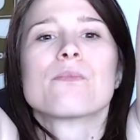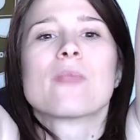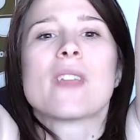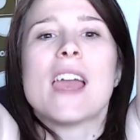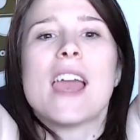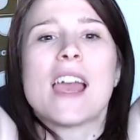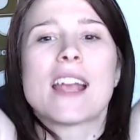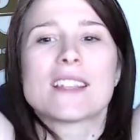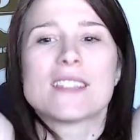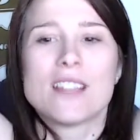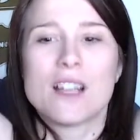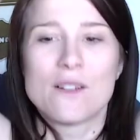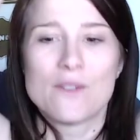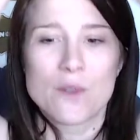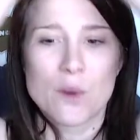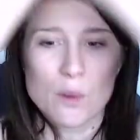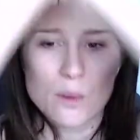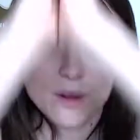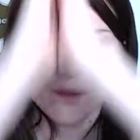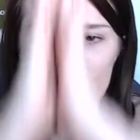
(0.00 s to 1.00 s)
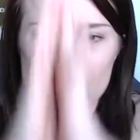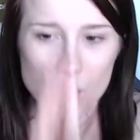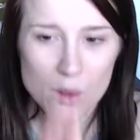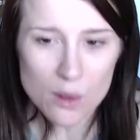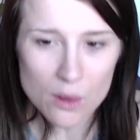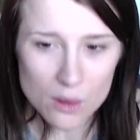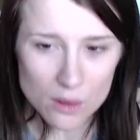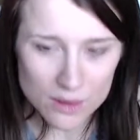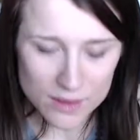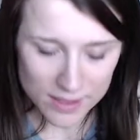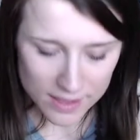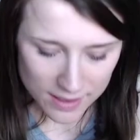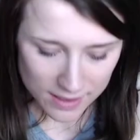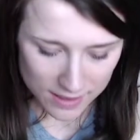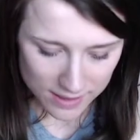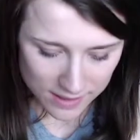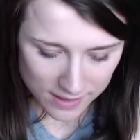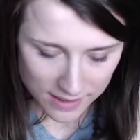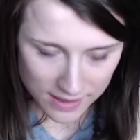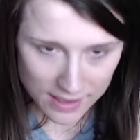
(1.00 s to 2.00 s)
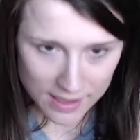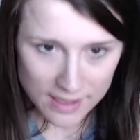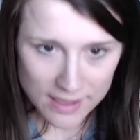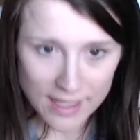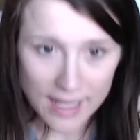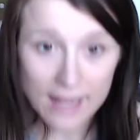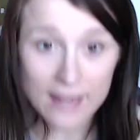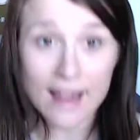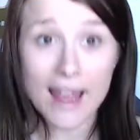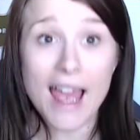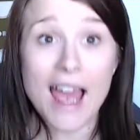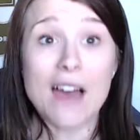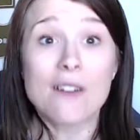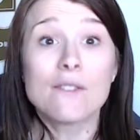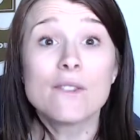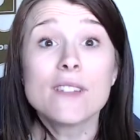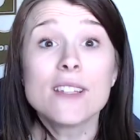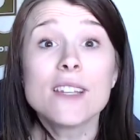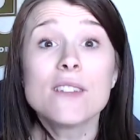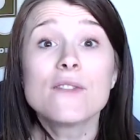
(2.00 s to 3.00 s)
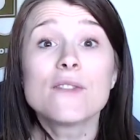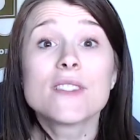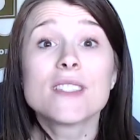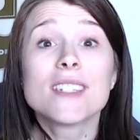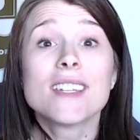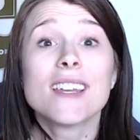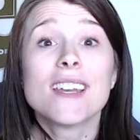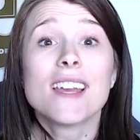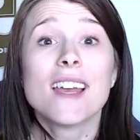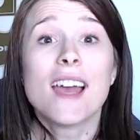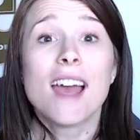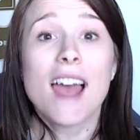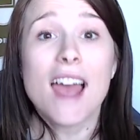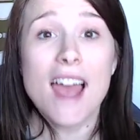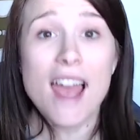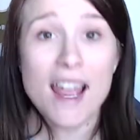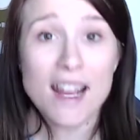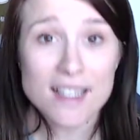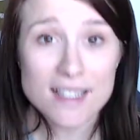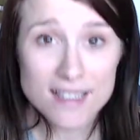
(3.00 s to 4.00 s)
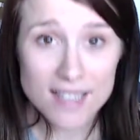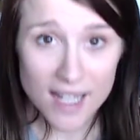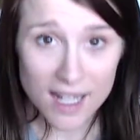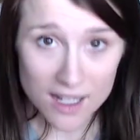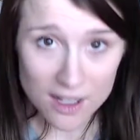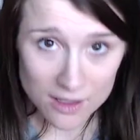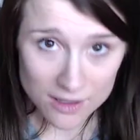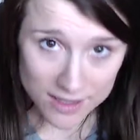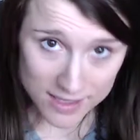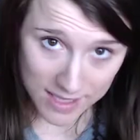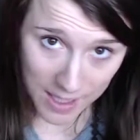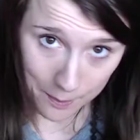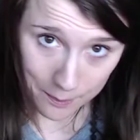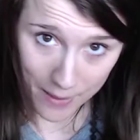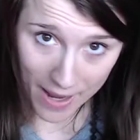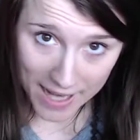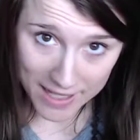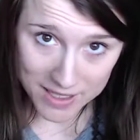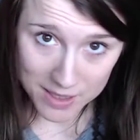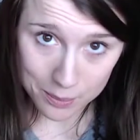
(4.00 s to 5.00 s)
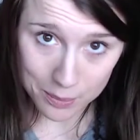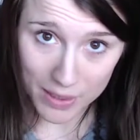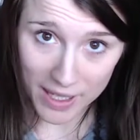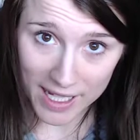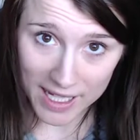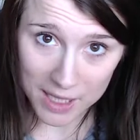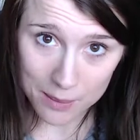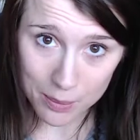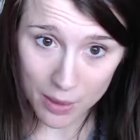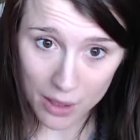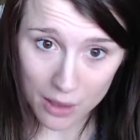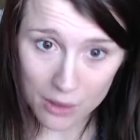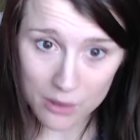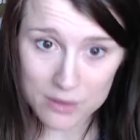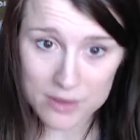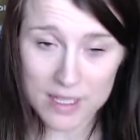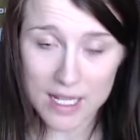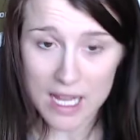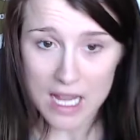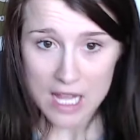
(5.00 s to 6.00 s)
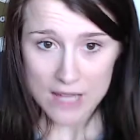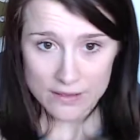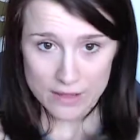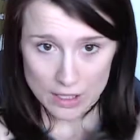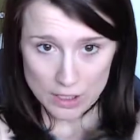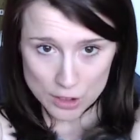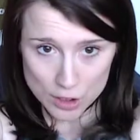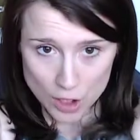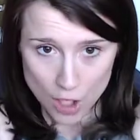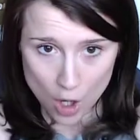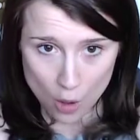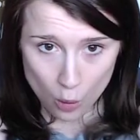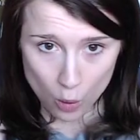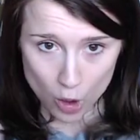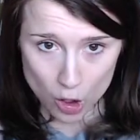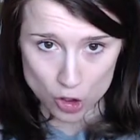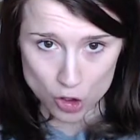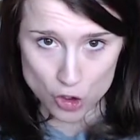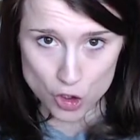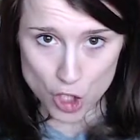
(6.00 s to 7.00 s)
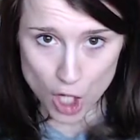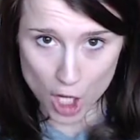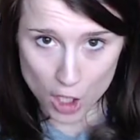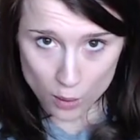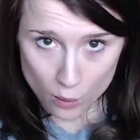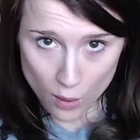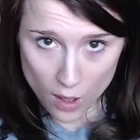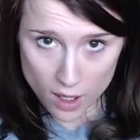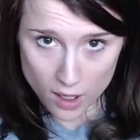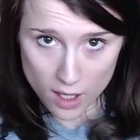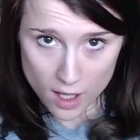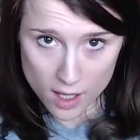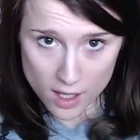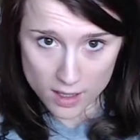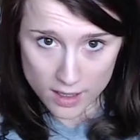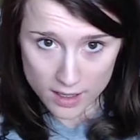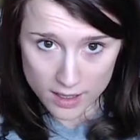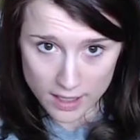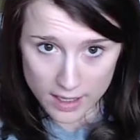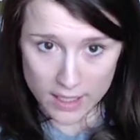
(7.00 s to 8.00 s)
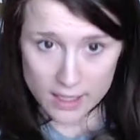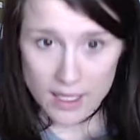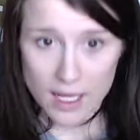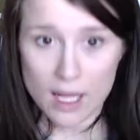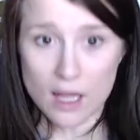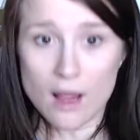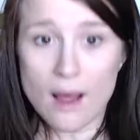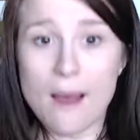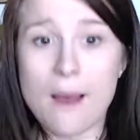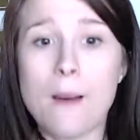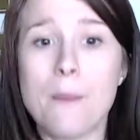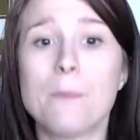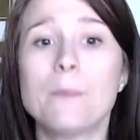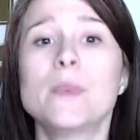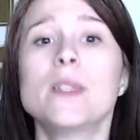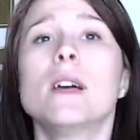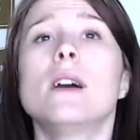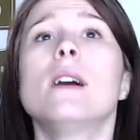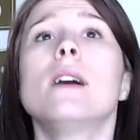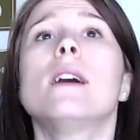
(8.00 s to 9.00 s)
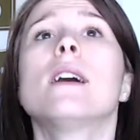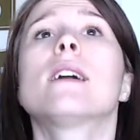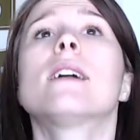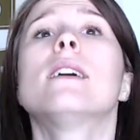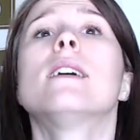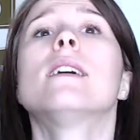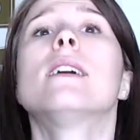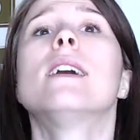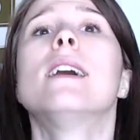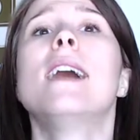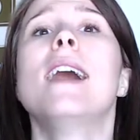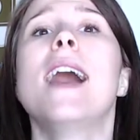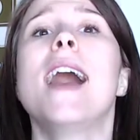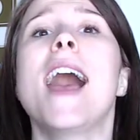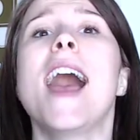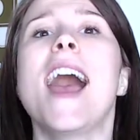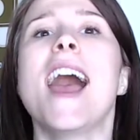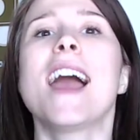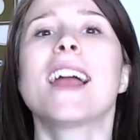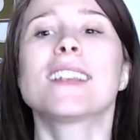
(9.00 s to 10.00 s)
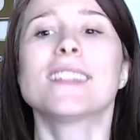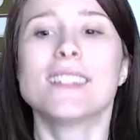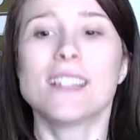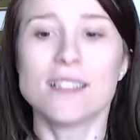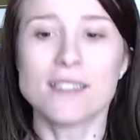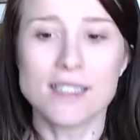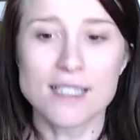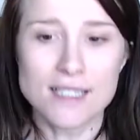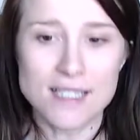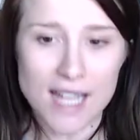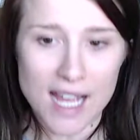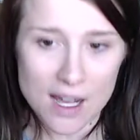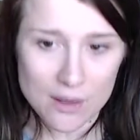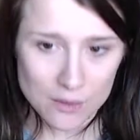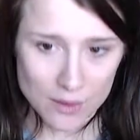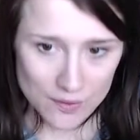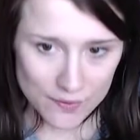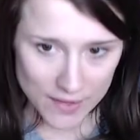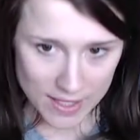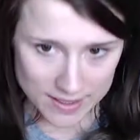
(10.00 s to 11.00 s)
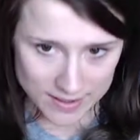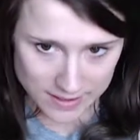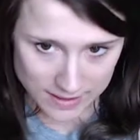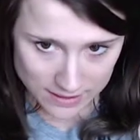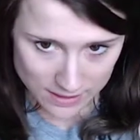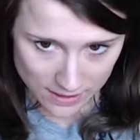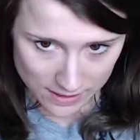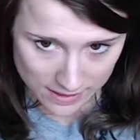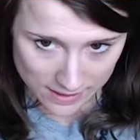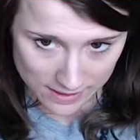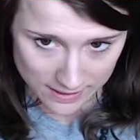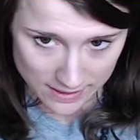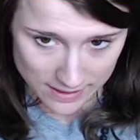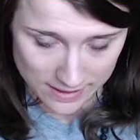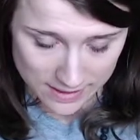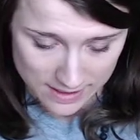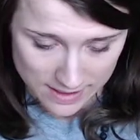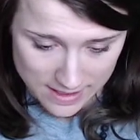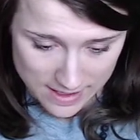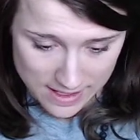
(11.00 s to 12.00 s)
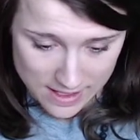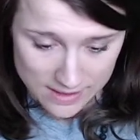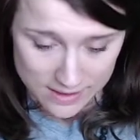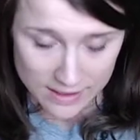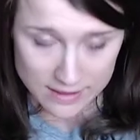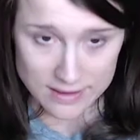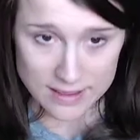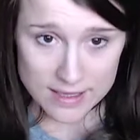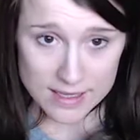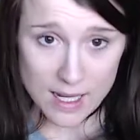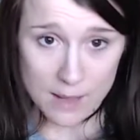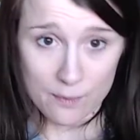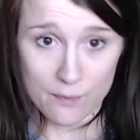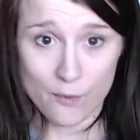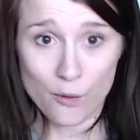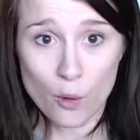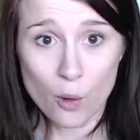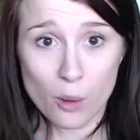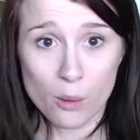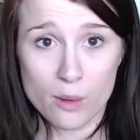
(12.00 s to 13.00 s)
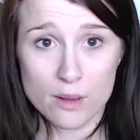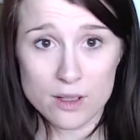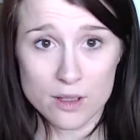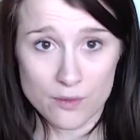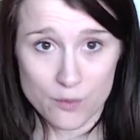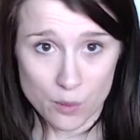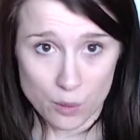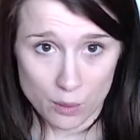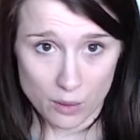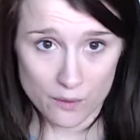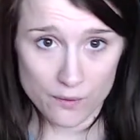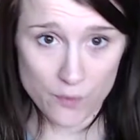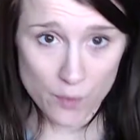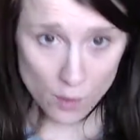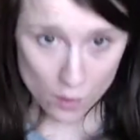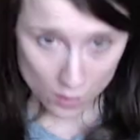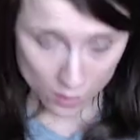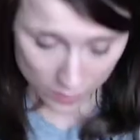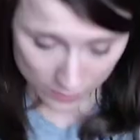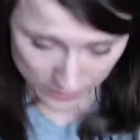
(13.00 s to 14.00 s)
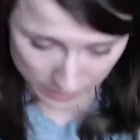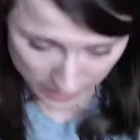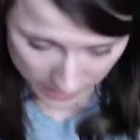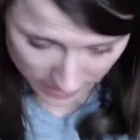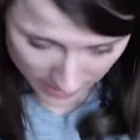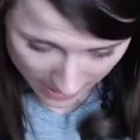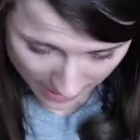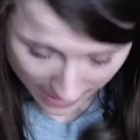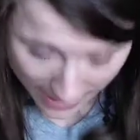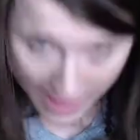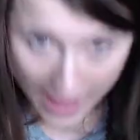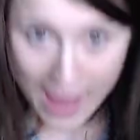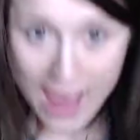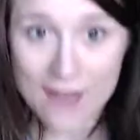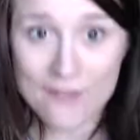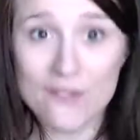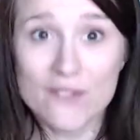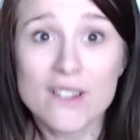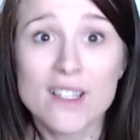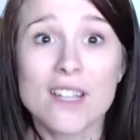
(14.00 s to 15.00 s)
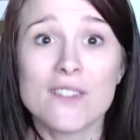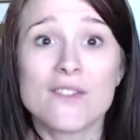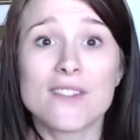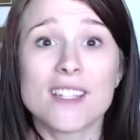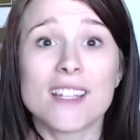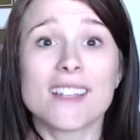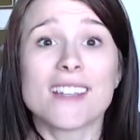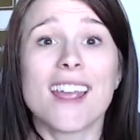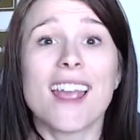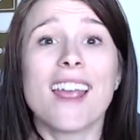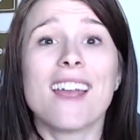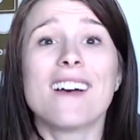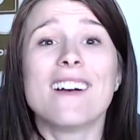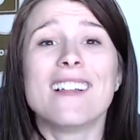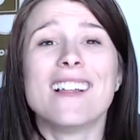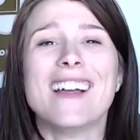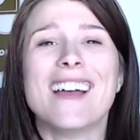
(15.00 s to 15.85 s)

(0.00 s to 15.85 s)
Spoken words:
exhale, forward fold, inhale, half lift, exhale, step back to plank pose, then lower to chaturanga, inhale, up dog, exhale to downward facing dog, then step forward to forward fold, half lift, inhale,